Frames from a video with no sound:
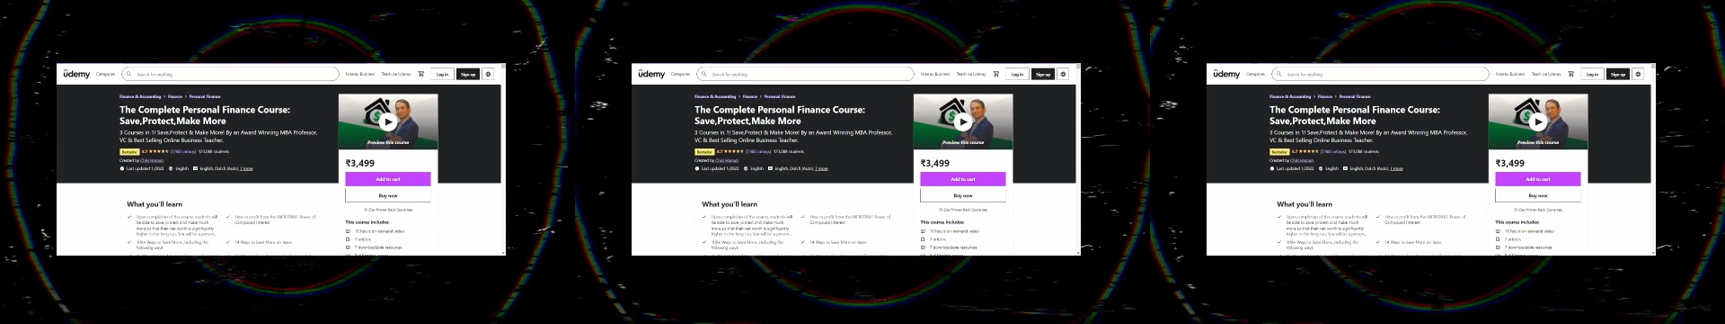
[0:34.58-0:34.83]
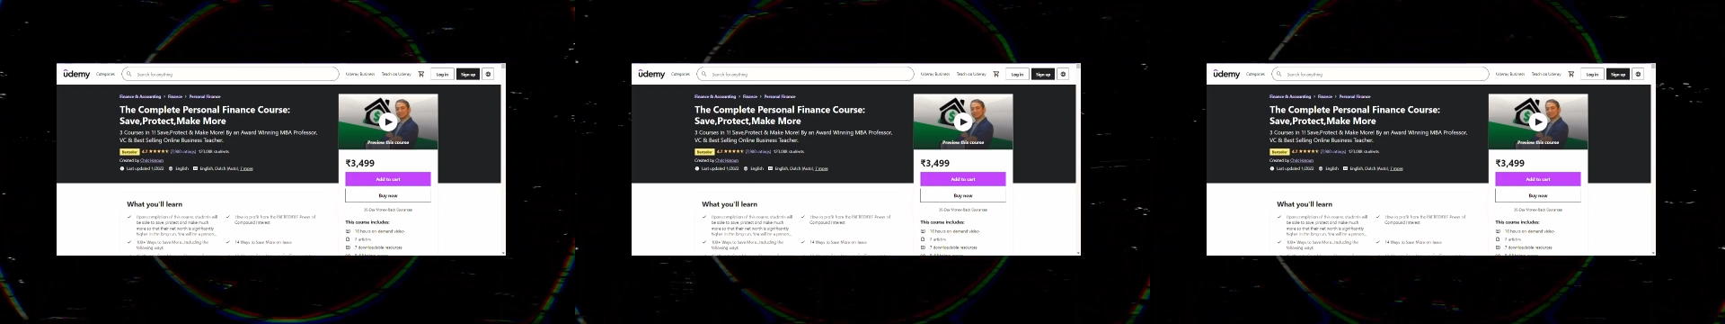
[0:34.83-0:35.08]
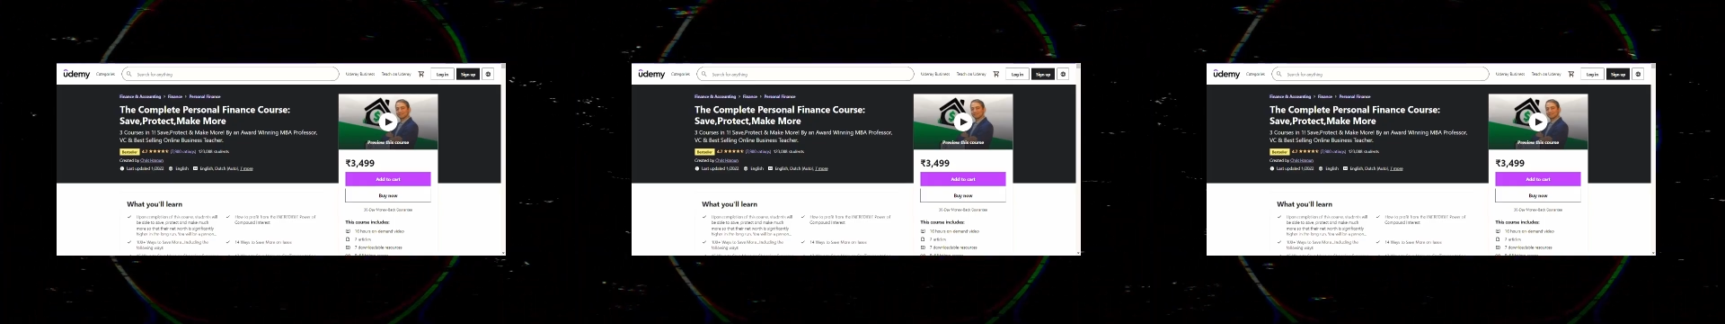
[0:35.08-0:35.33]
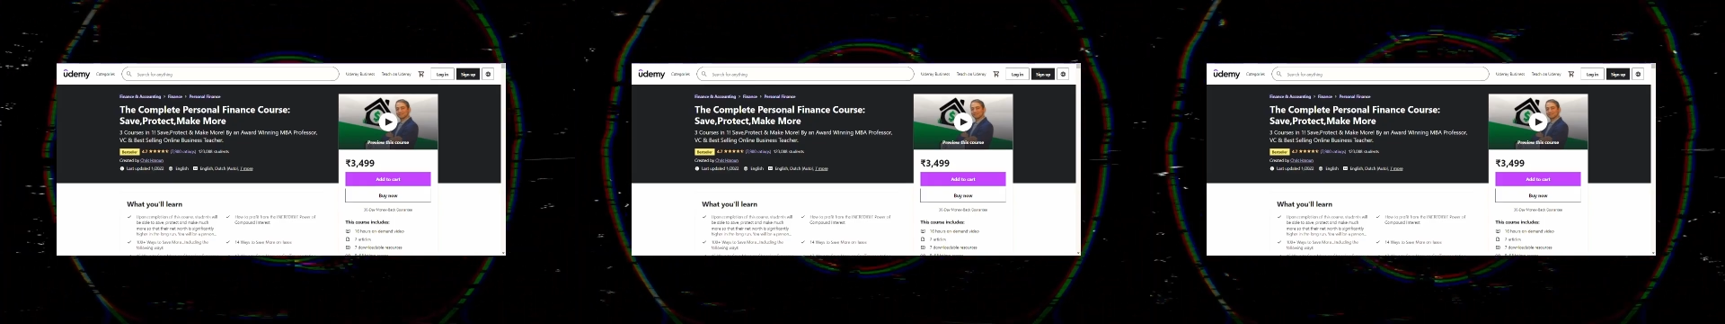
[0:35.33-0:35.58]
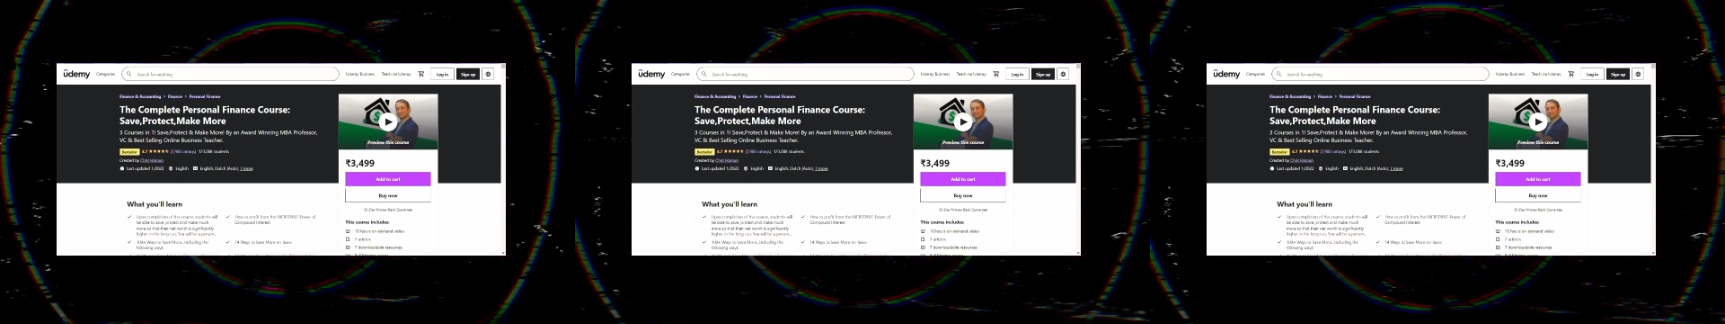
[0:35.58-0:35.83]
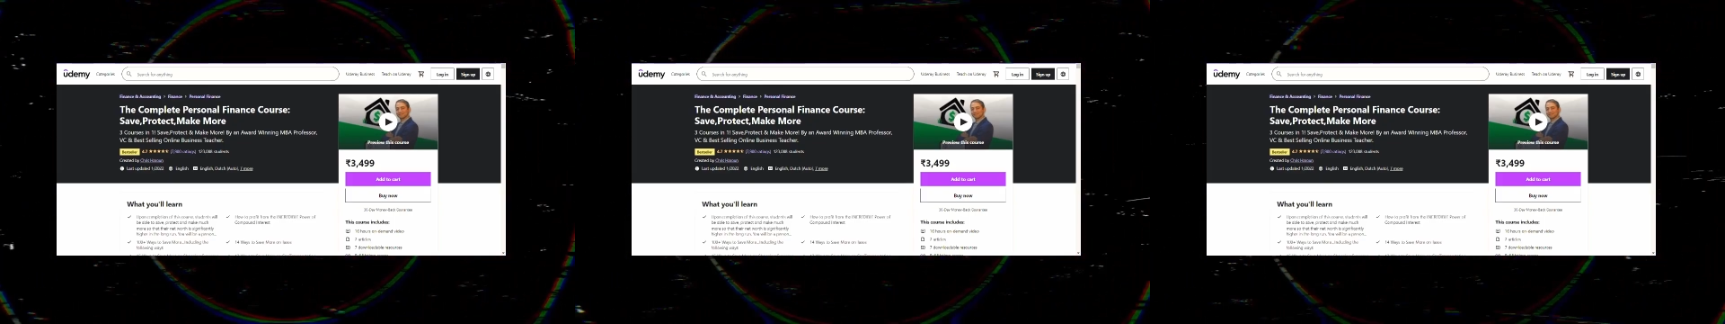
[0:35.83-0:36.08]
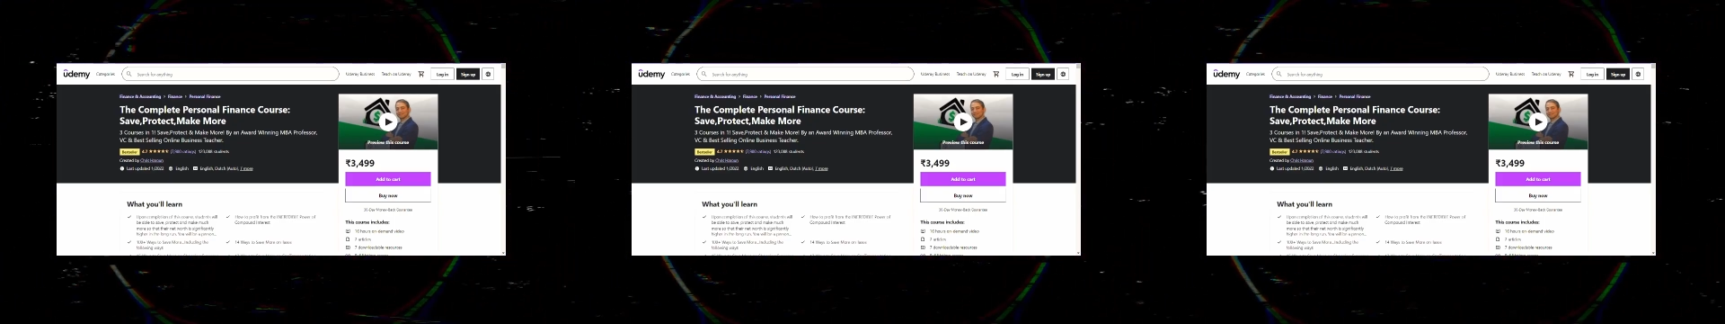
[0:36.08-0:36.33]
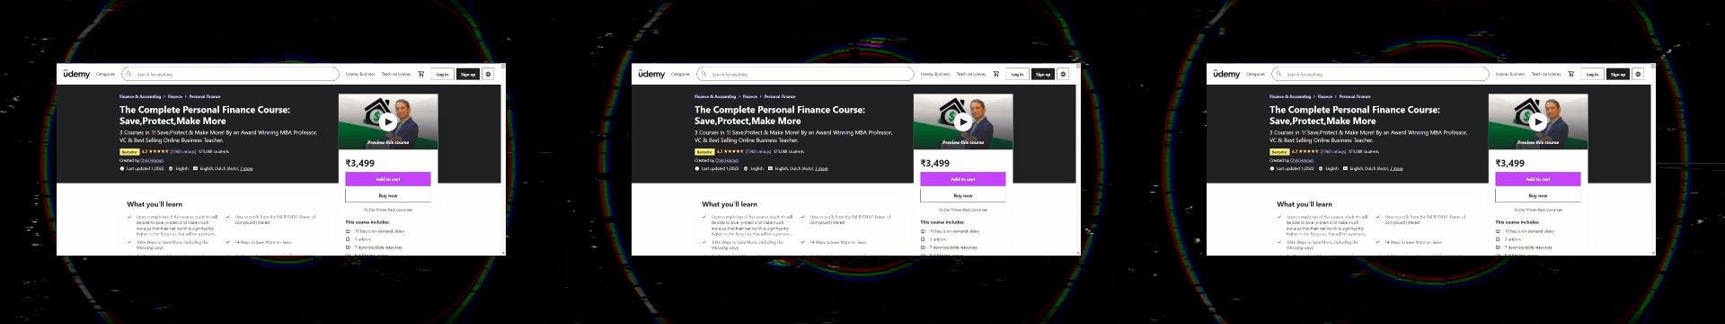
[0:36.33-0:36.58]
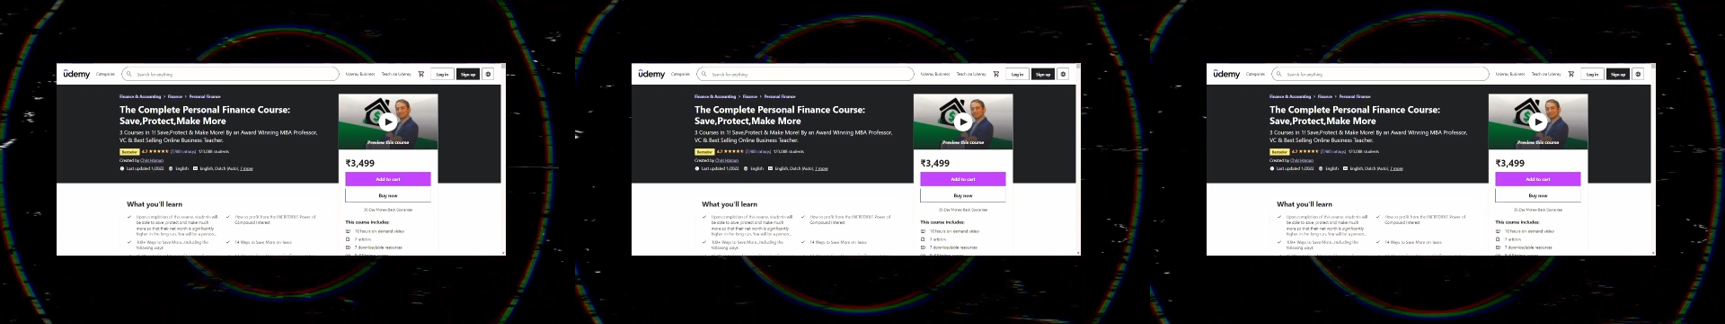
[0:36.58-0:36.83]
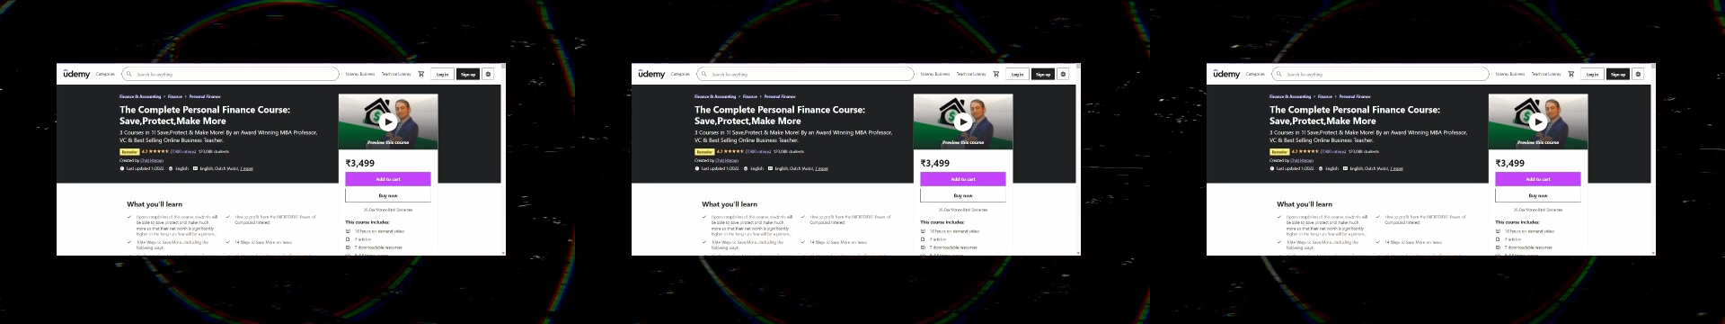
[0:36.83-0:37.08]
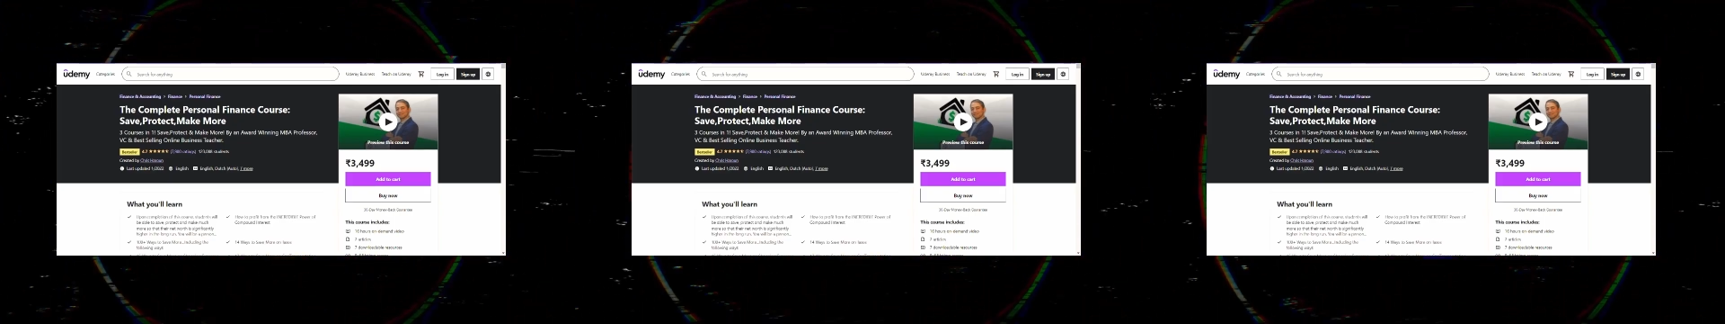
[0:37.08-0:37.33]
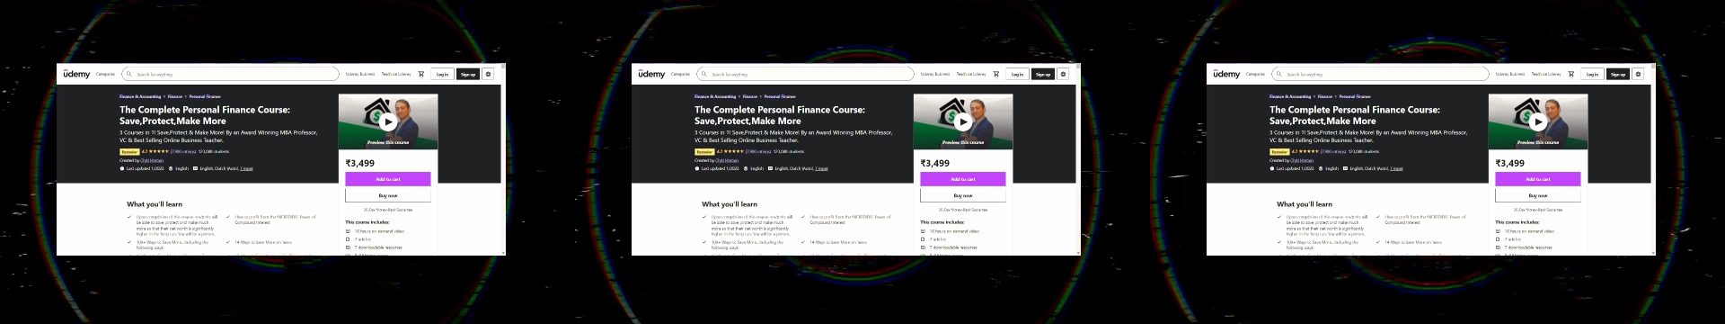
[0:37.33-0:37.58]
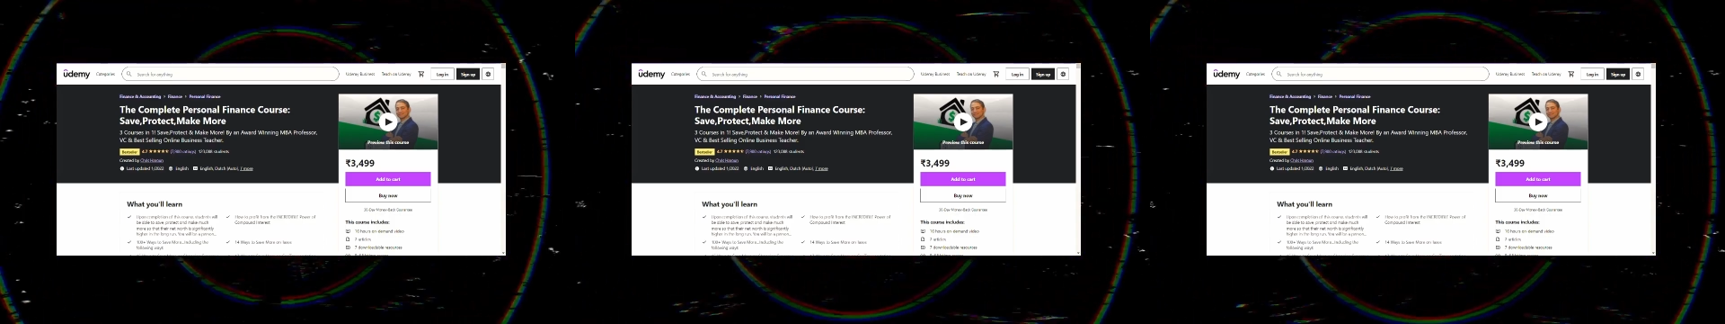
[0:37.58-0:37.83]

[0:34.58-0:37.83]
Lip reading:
(no speaker visible)